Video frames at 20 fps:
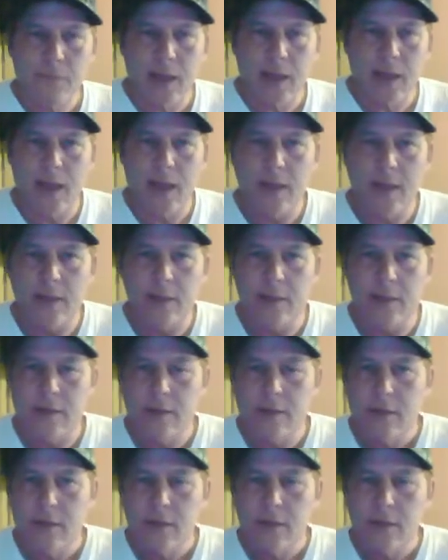and
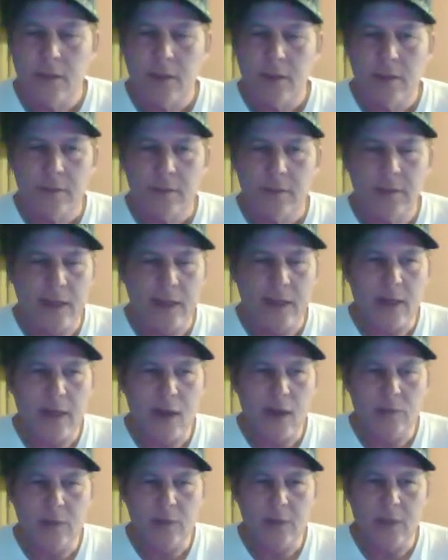taking
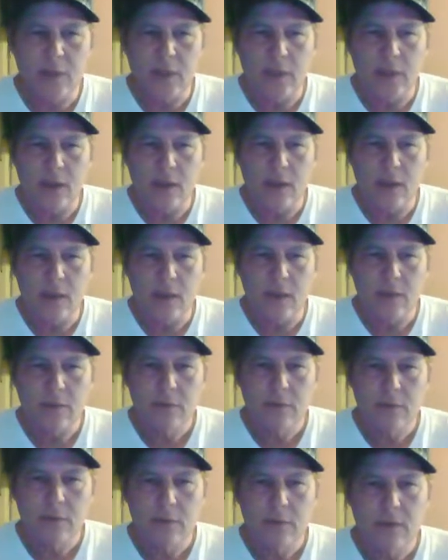out the
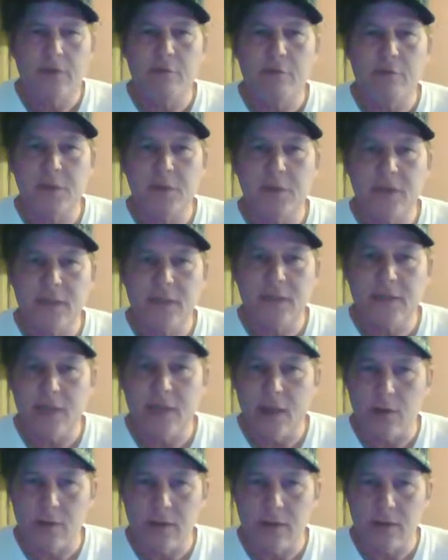7%
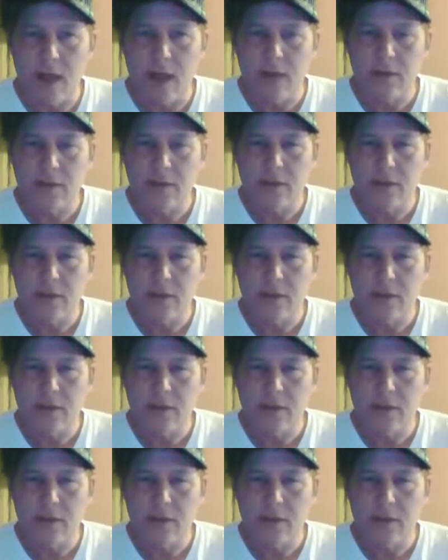sales tax.